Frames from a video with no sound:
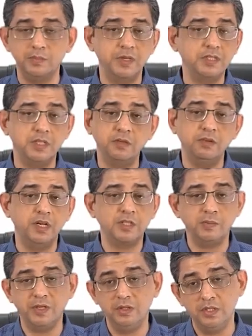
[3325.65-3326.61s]
Mixing will
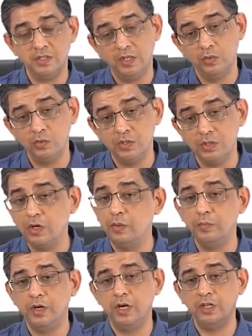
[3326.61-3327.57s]
explain the sinuses
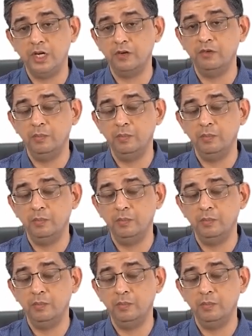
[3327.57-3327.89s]
component that